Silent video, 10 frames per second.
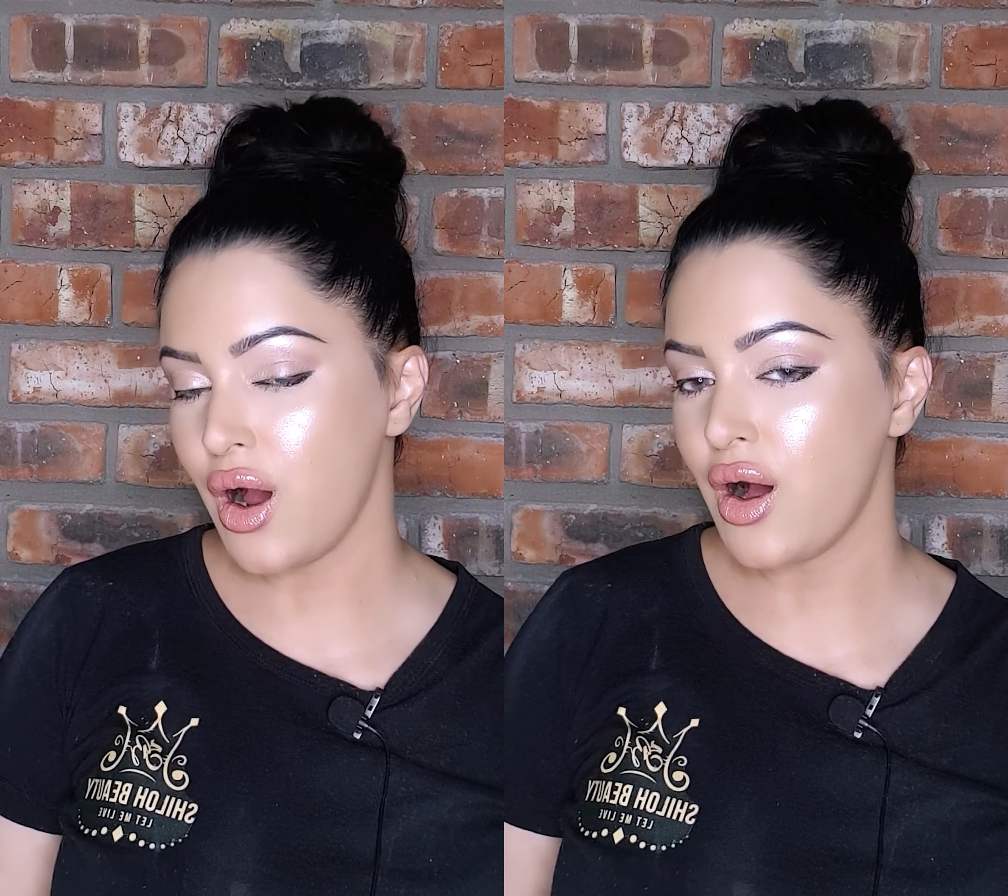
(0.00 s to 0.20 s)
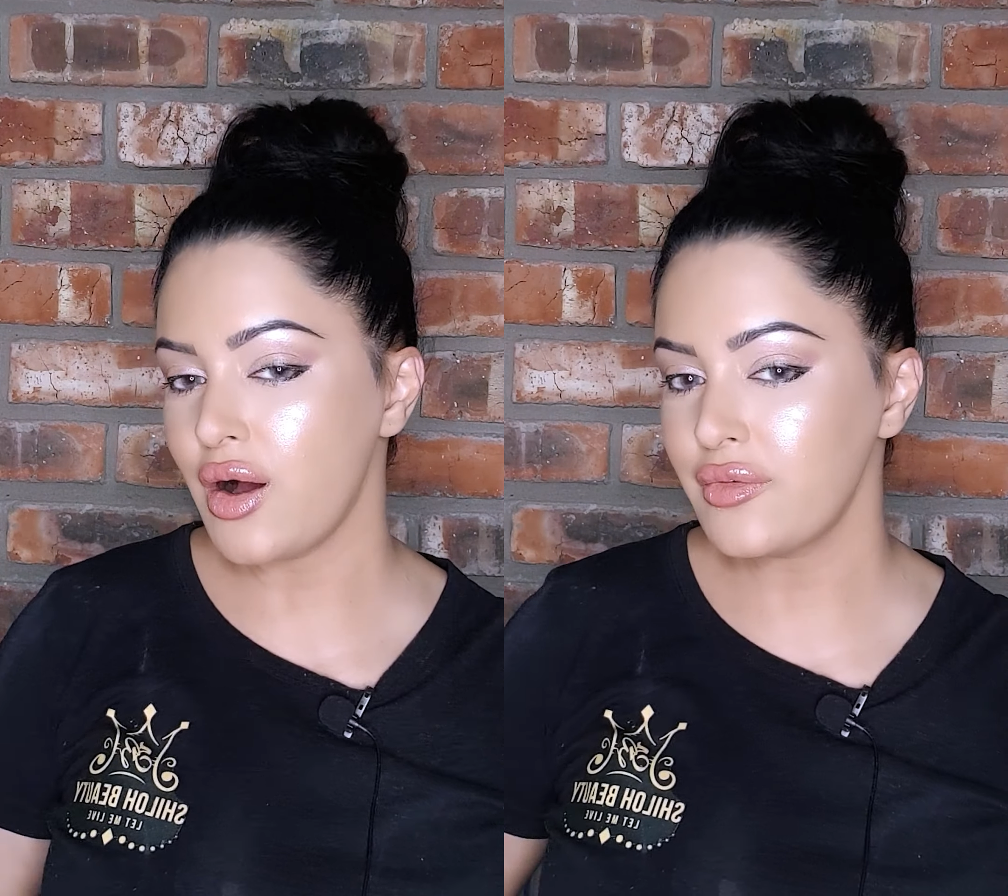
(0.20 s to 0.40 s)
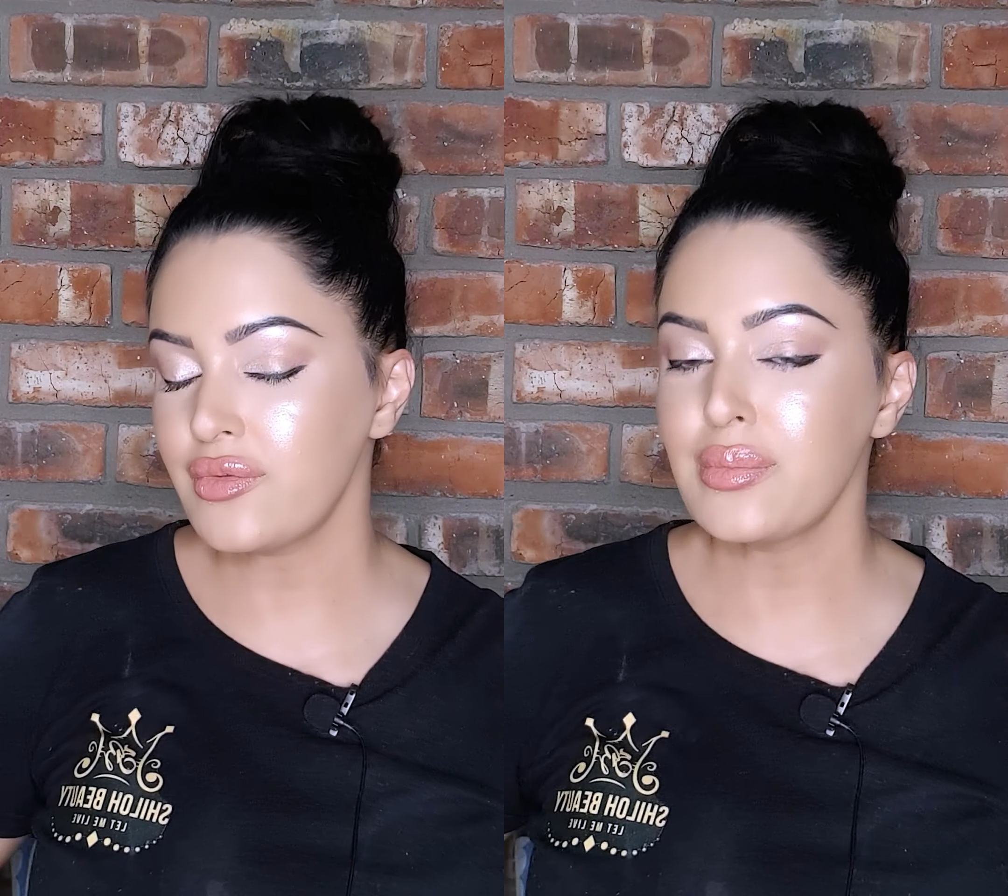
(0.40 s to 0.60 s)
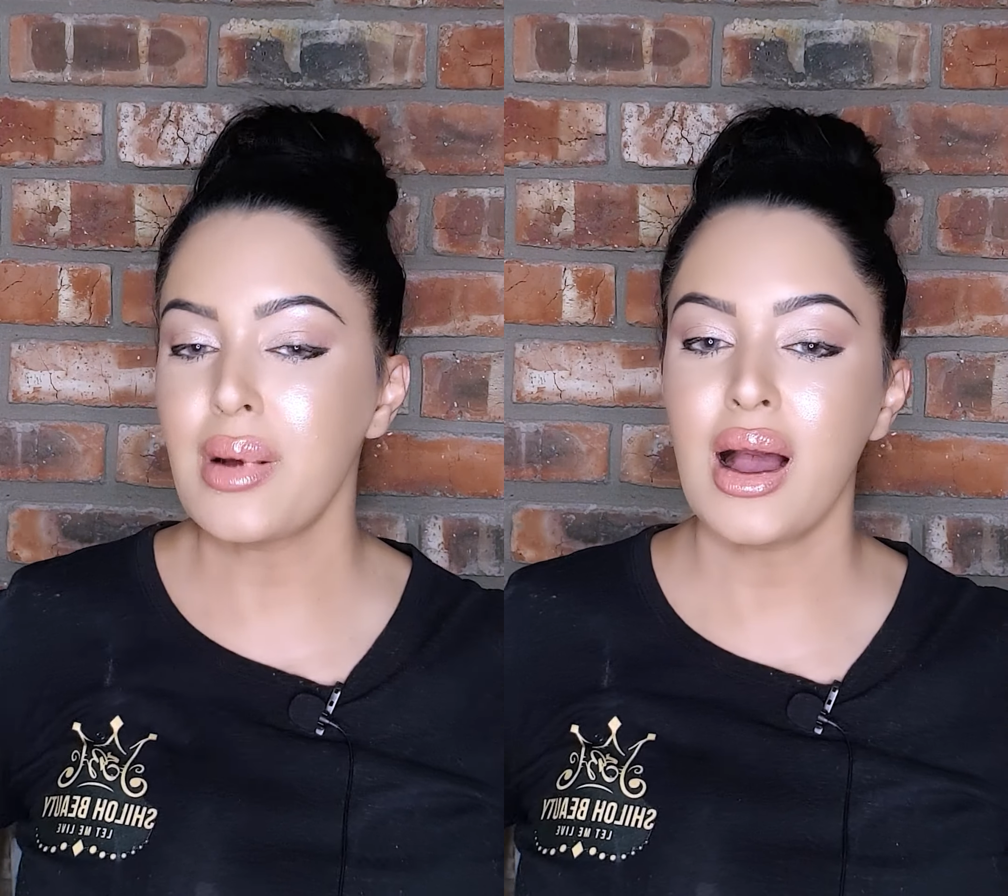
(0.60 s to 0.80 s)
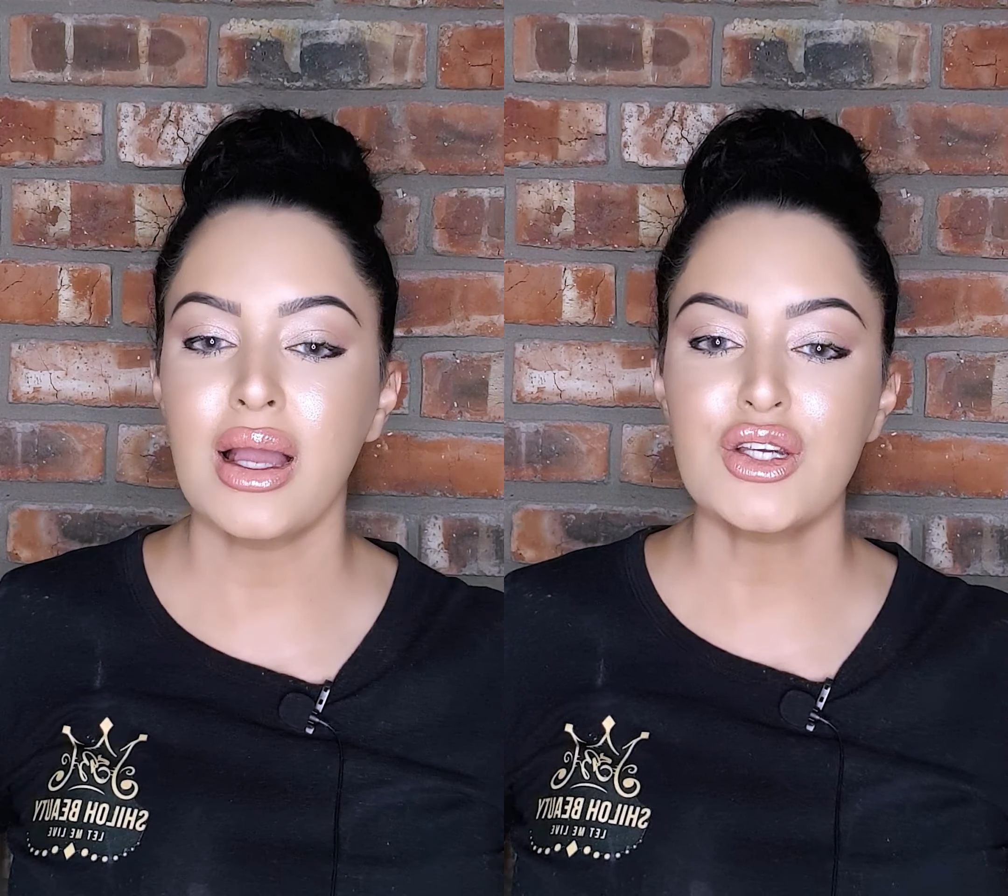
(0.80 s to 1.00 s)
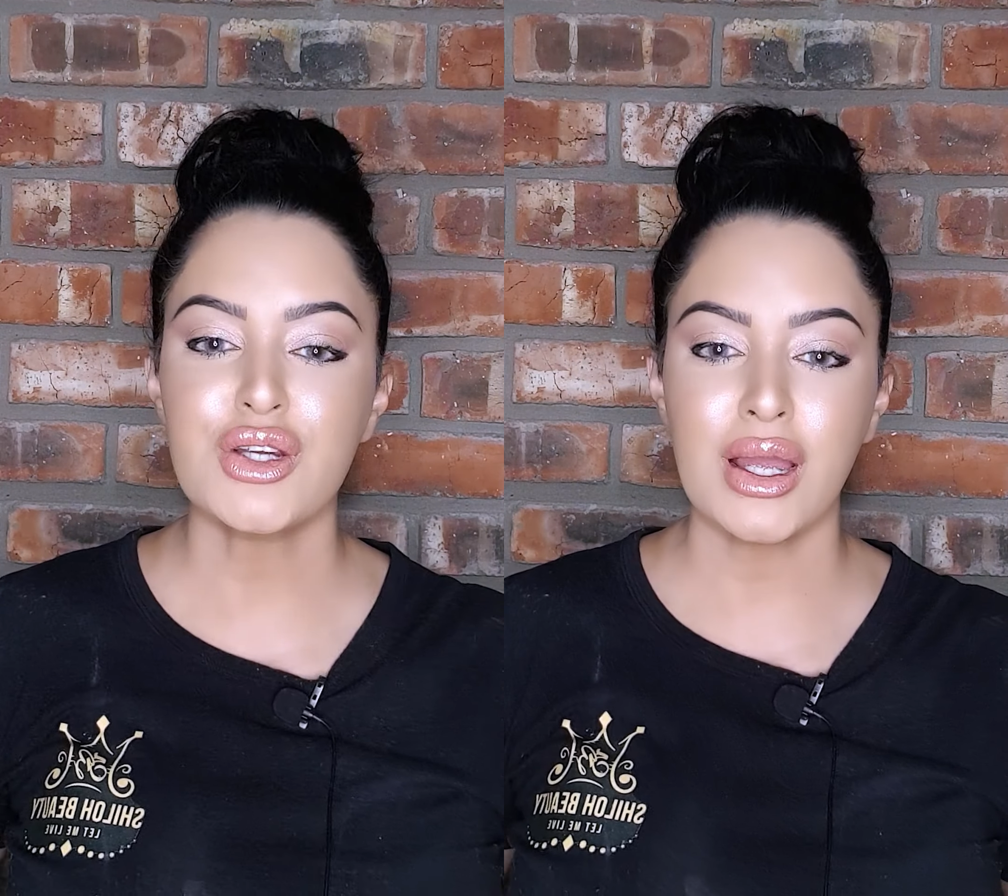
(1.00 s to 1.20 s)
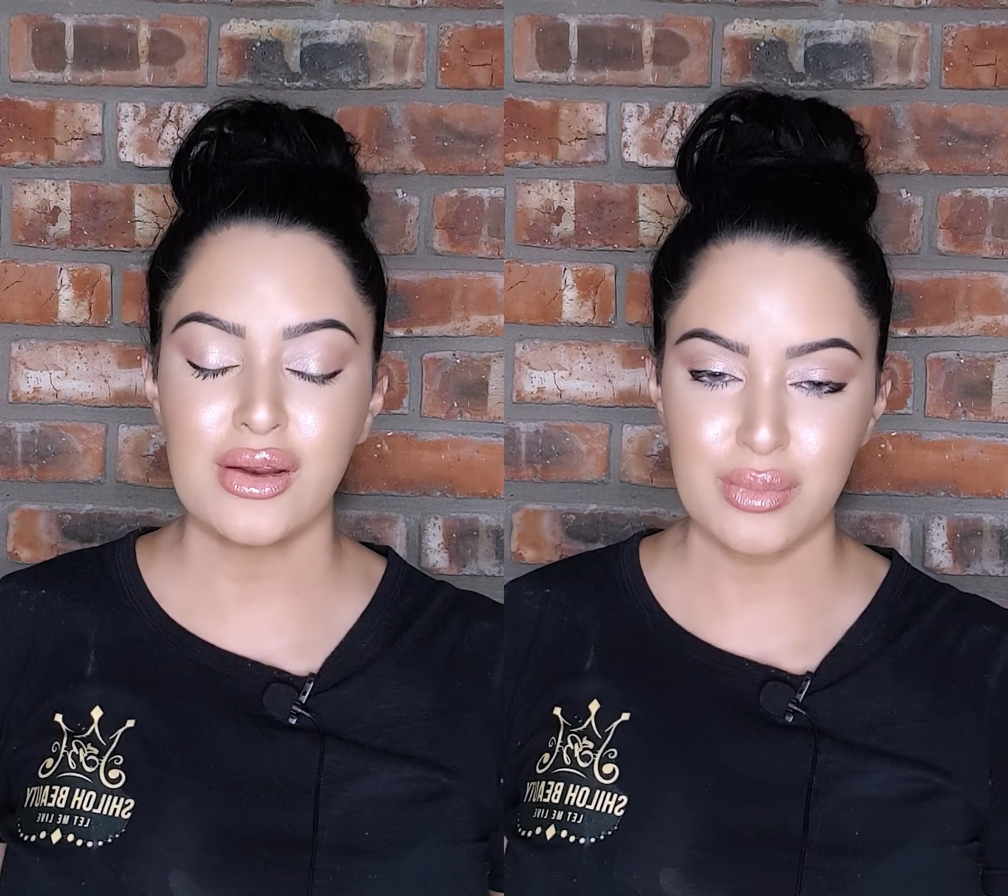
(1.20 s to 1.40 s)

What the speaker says: of my Shiloh